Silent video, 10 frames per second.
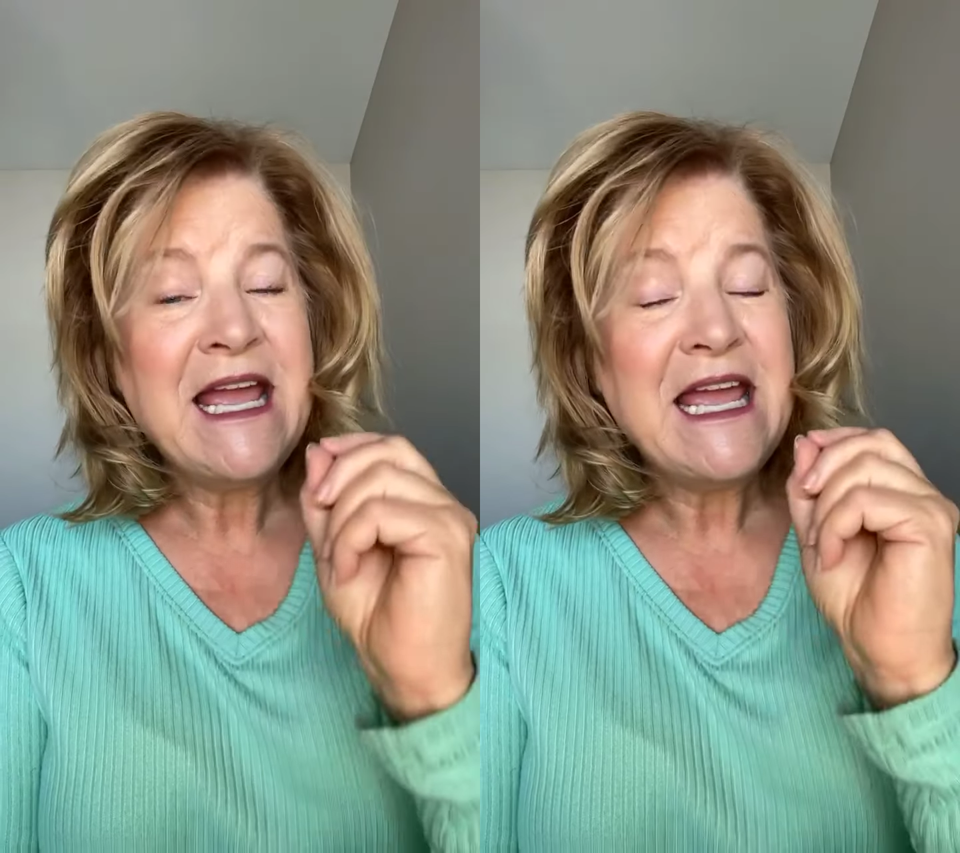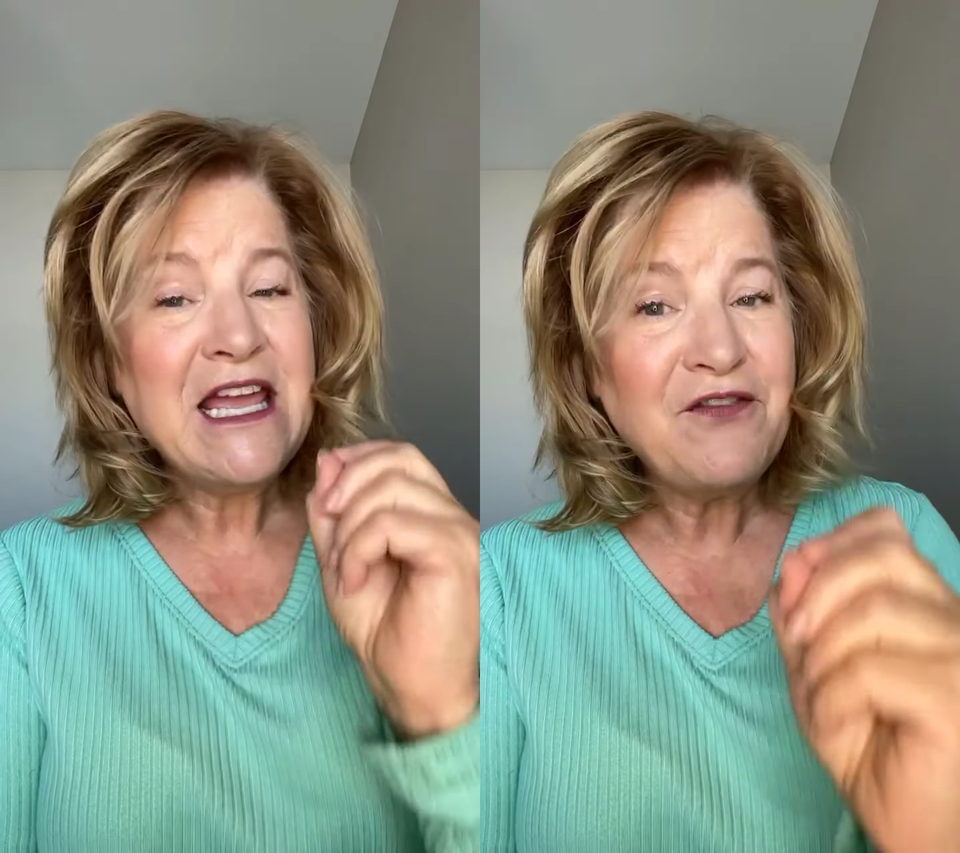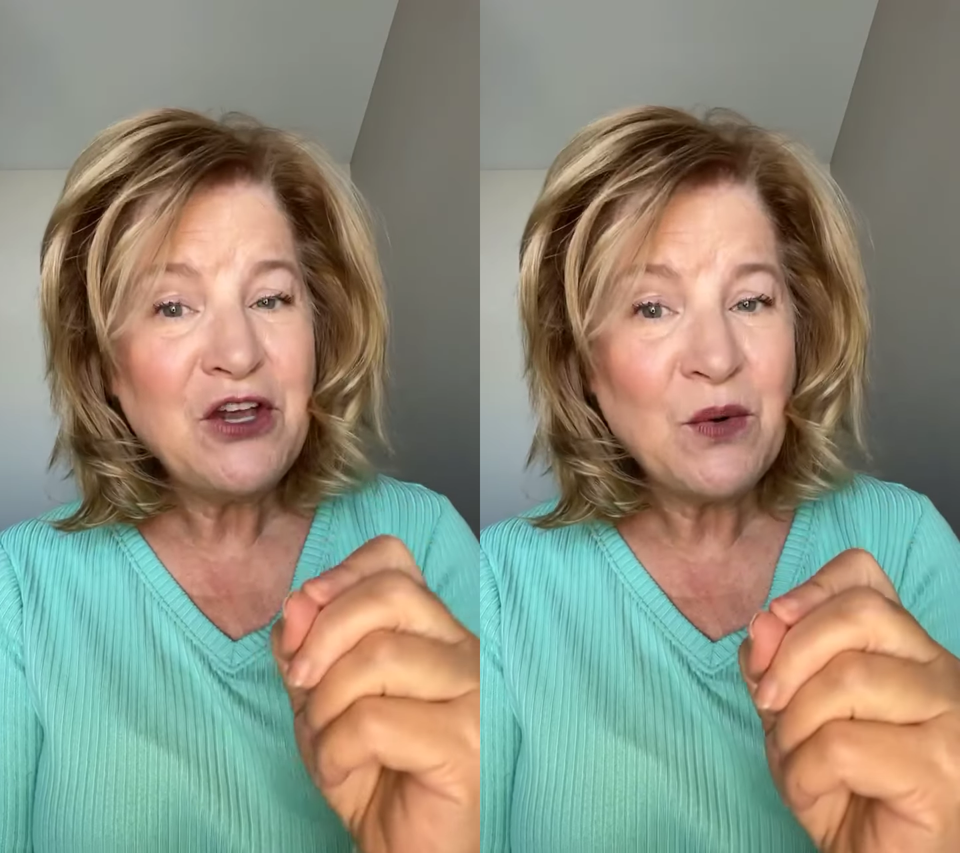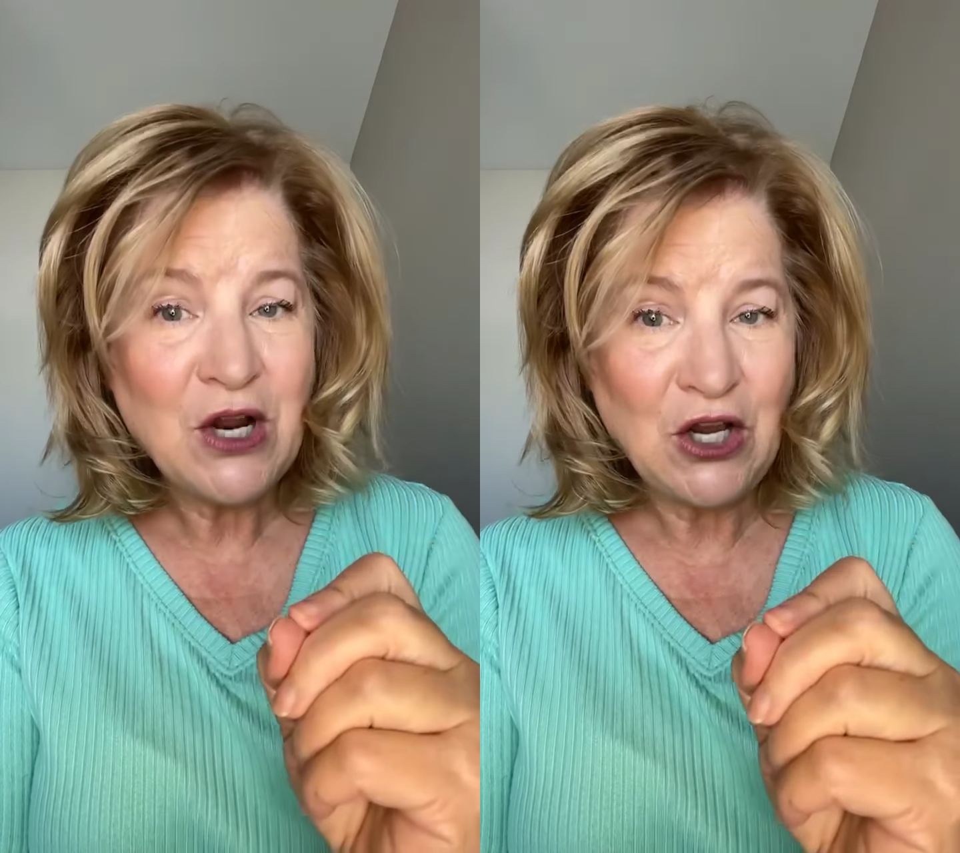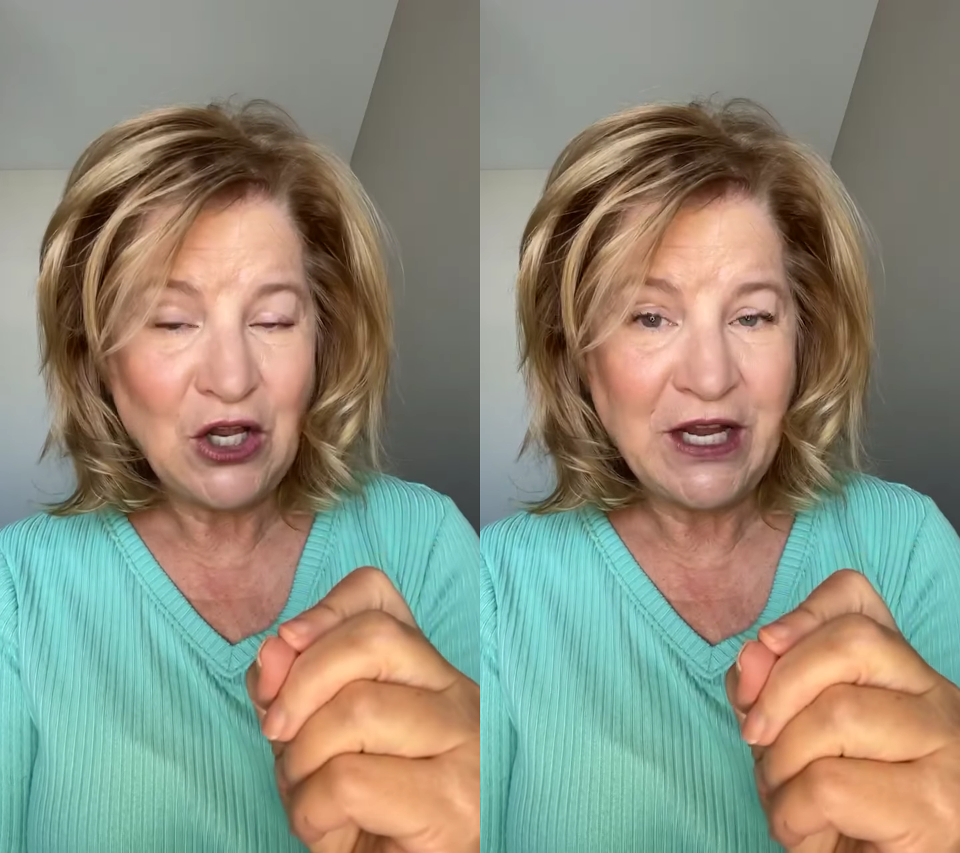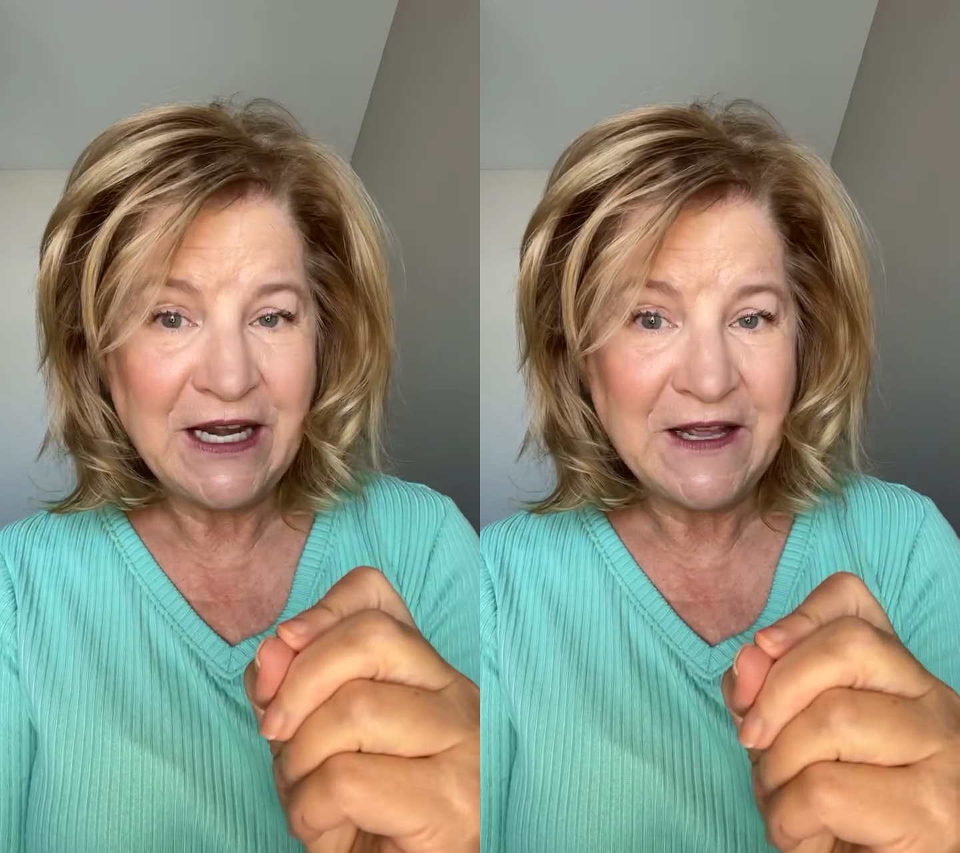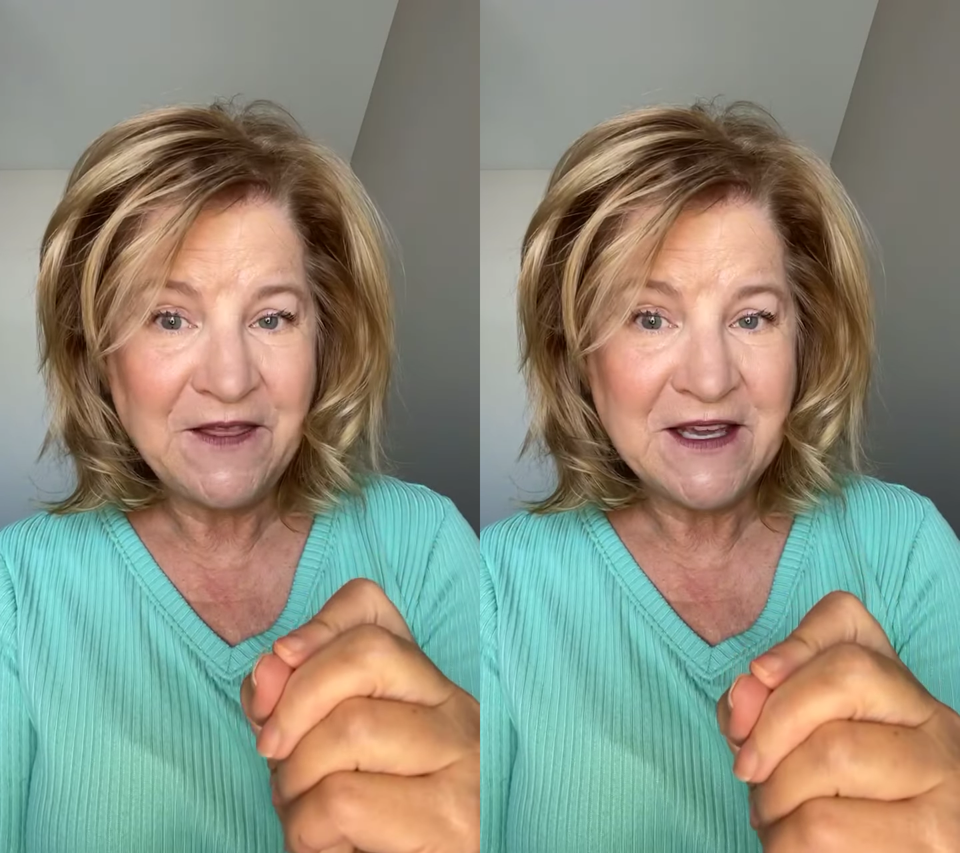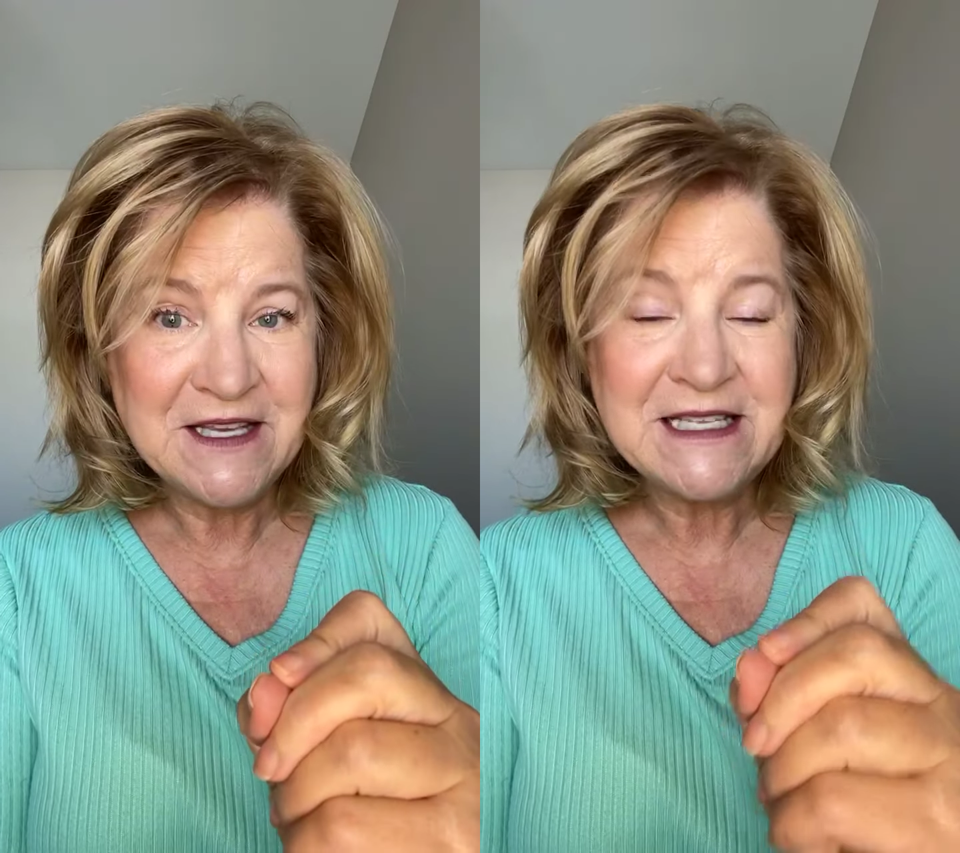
if you are looking at this,